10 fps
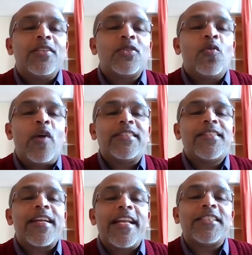So what's
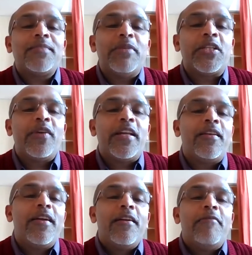the relation
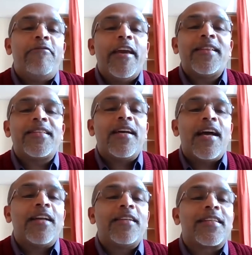between faith
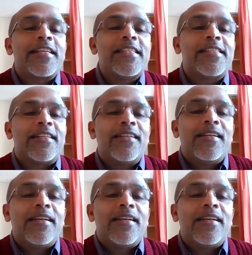and reason?